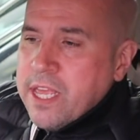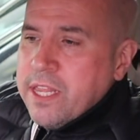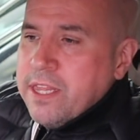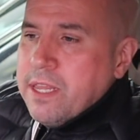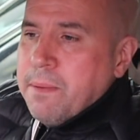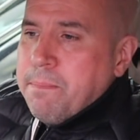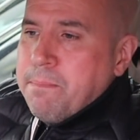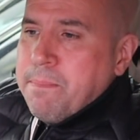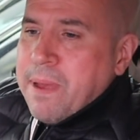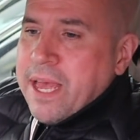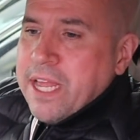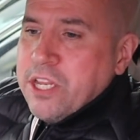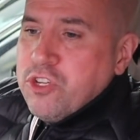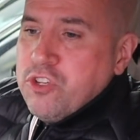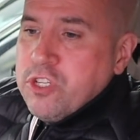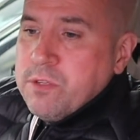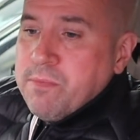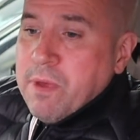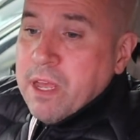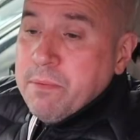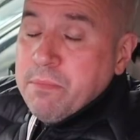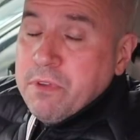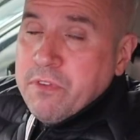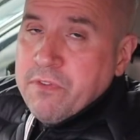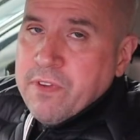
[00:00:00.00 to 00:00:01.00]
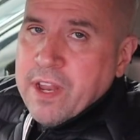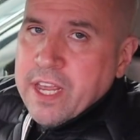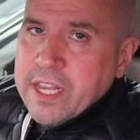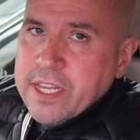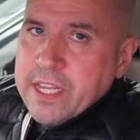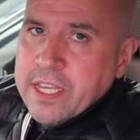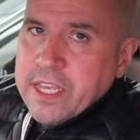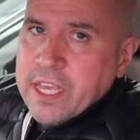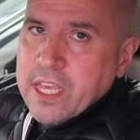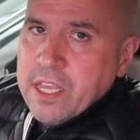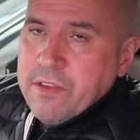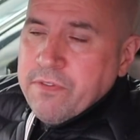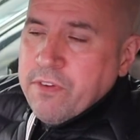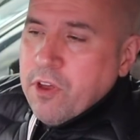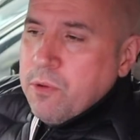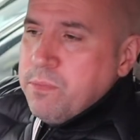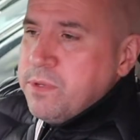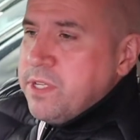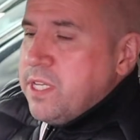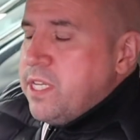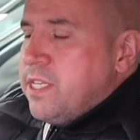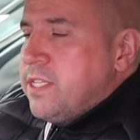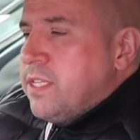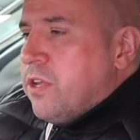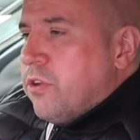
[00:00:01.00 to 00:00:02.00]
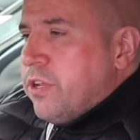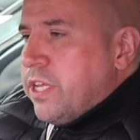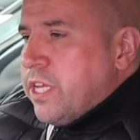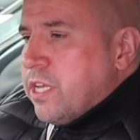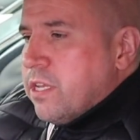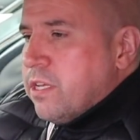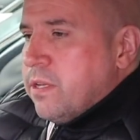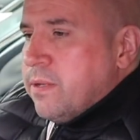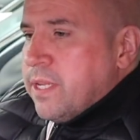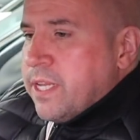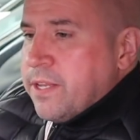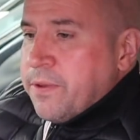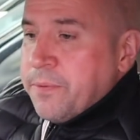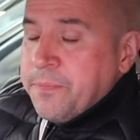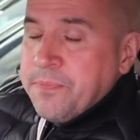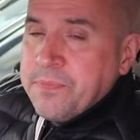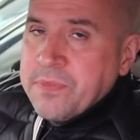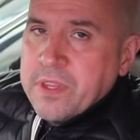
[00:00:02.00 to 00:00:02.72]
The batteries may be flat in the key fobs. It's not included.